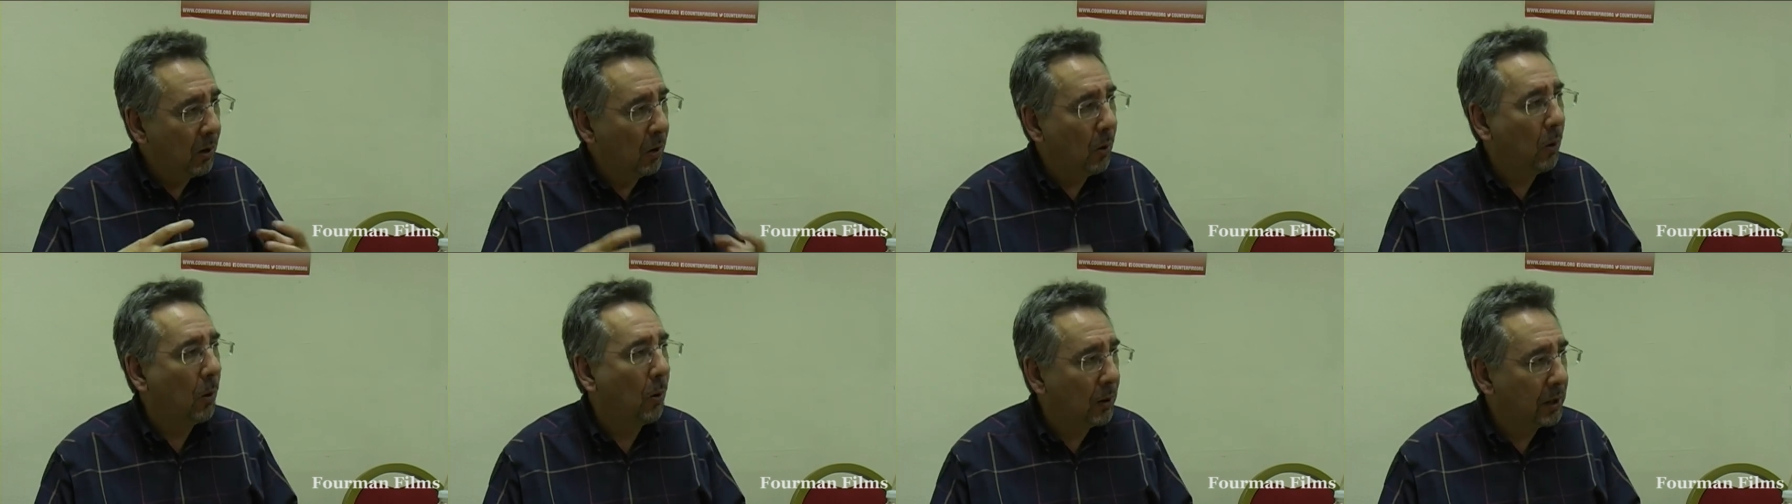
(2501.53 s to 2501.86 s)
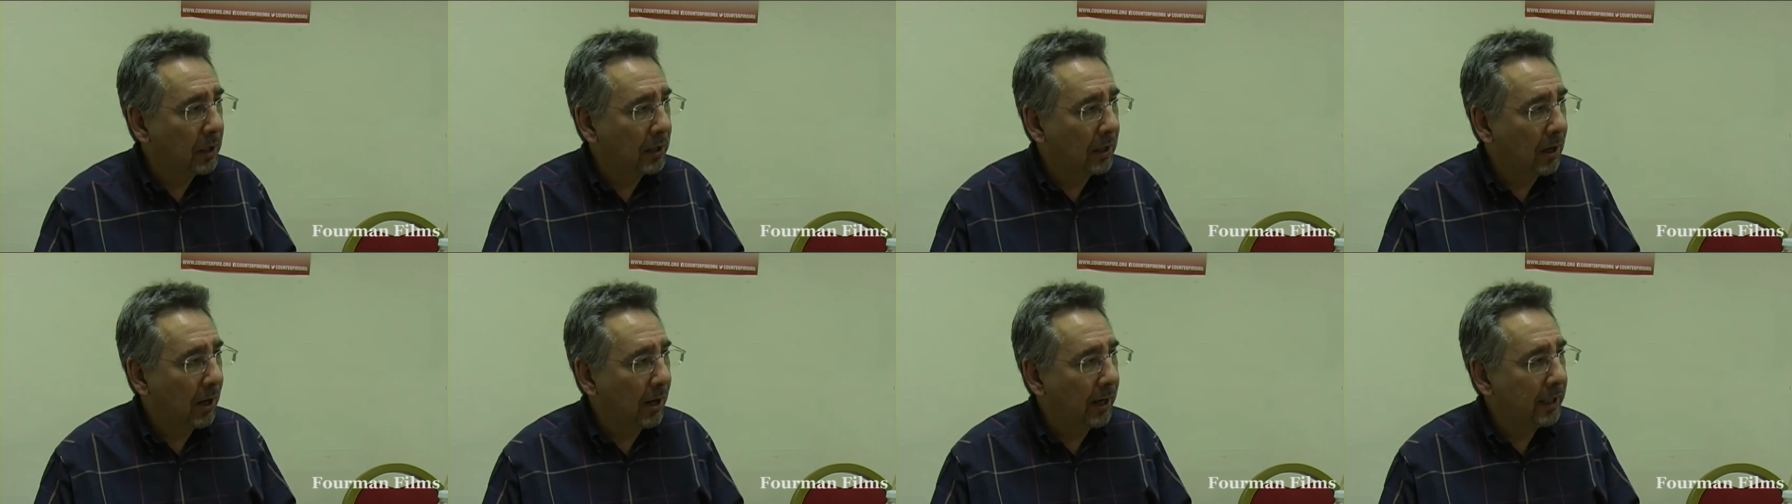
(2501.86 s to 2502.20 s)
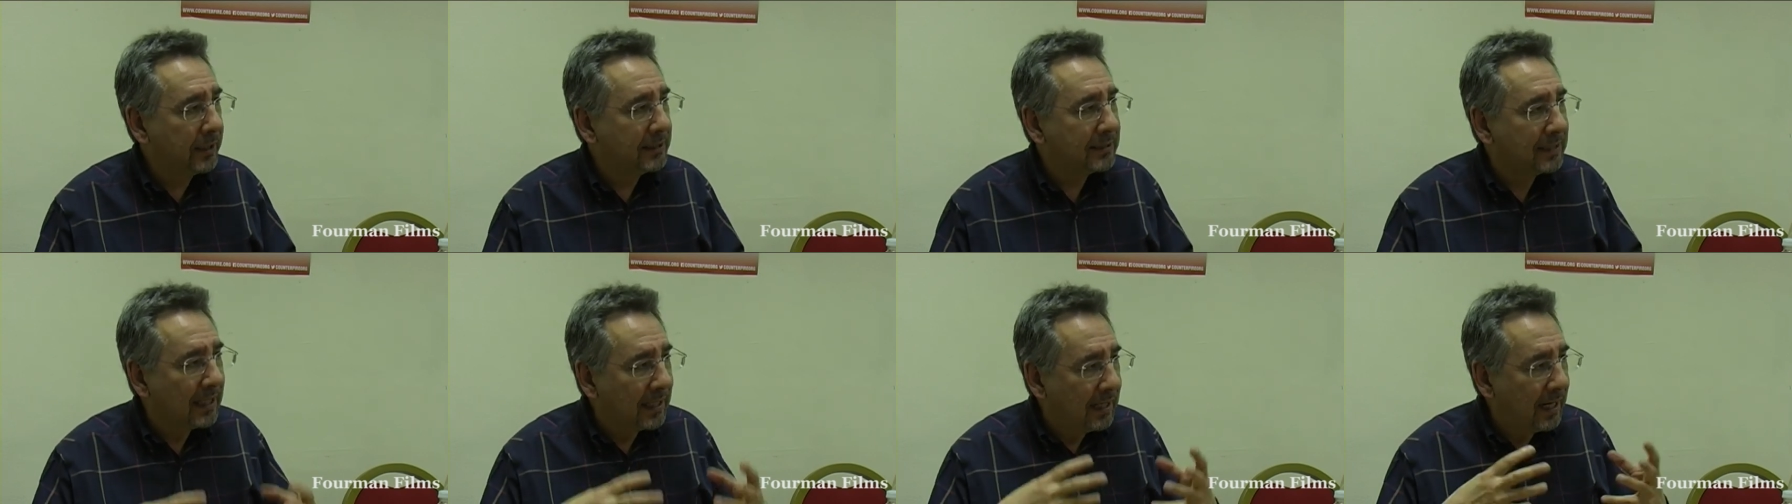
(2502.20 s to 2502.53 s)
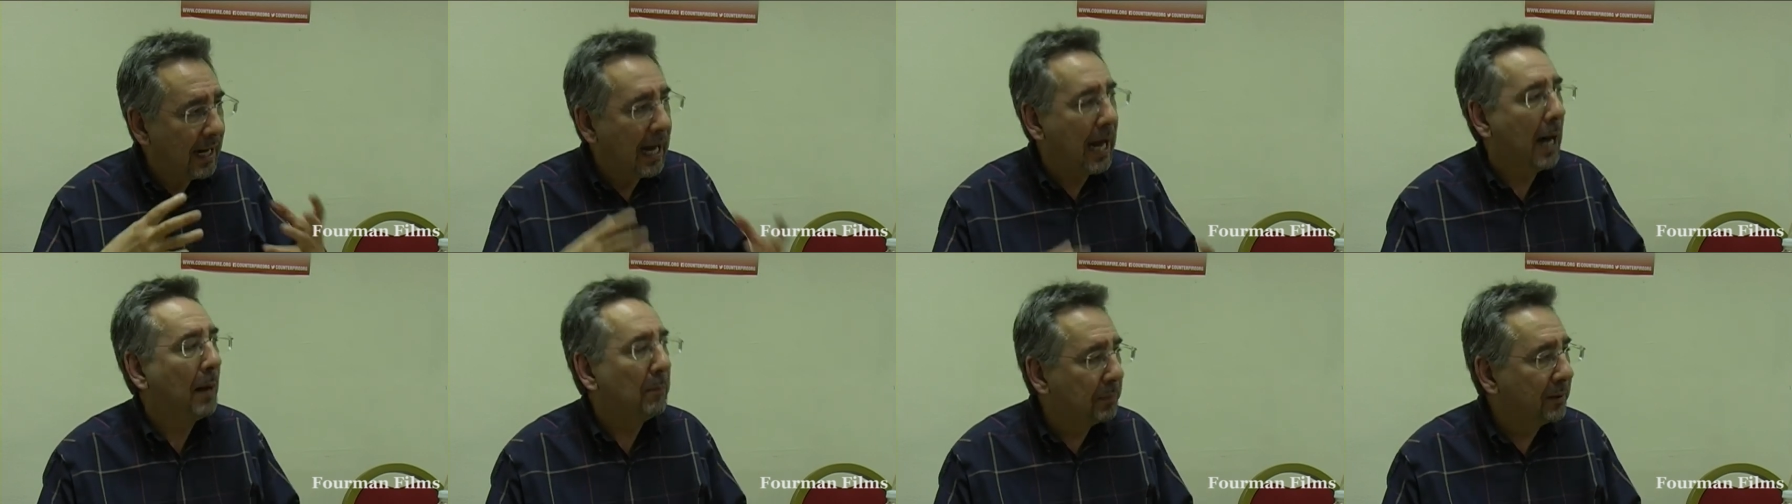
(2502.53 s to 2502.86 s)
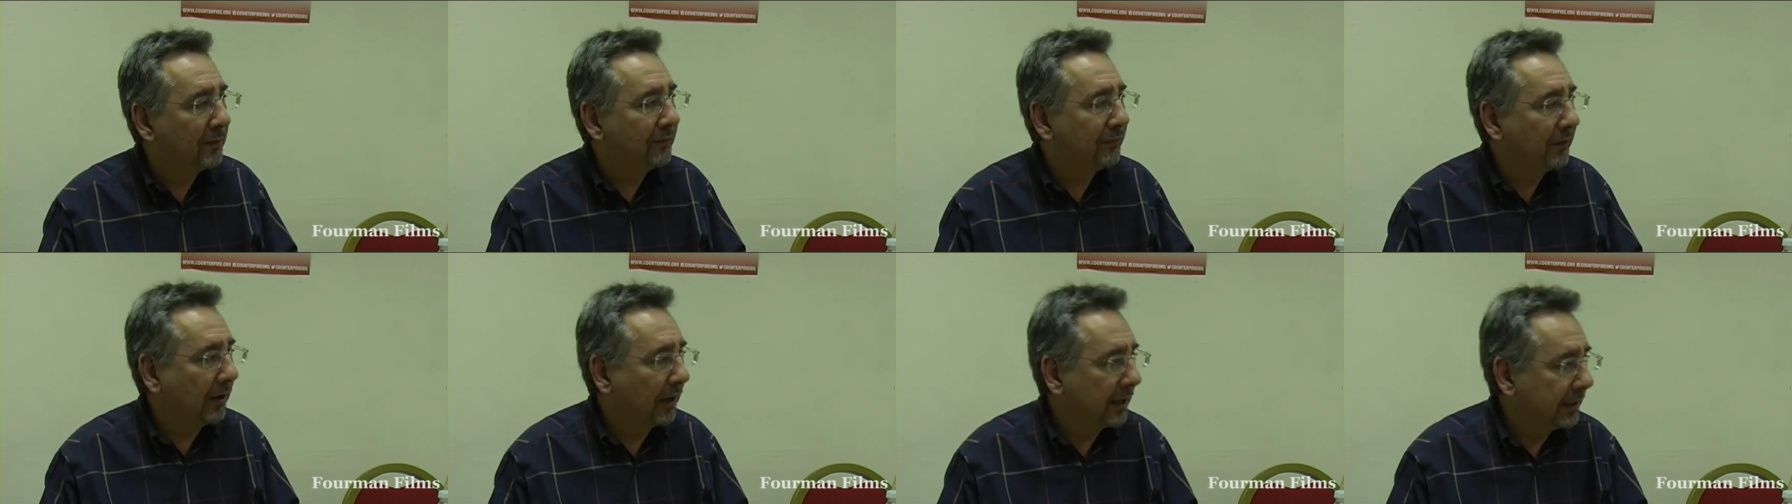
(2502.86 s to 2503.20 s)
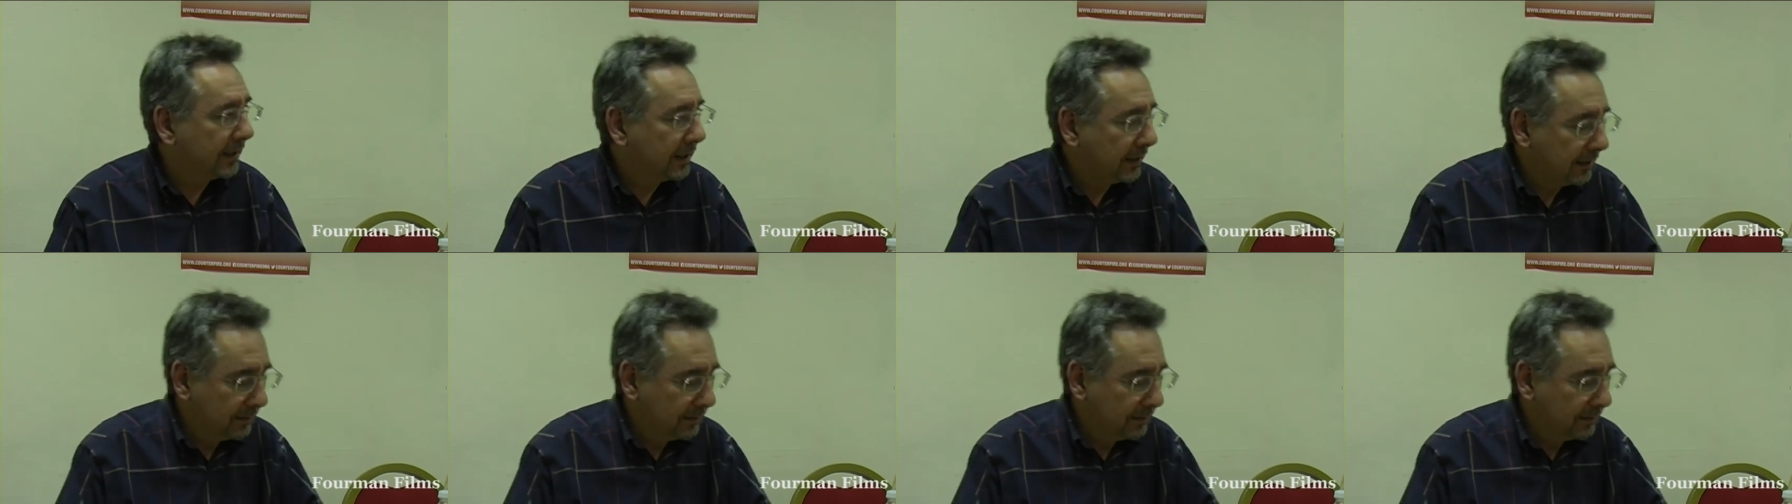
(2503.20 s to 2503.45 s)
organised, amplified.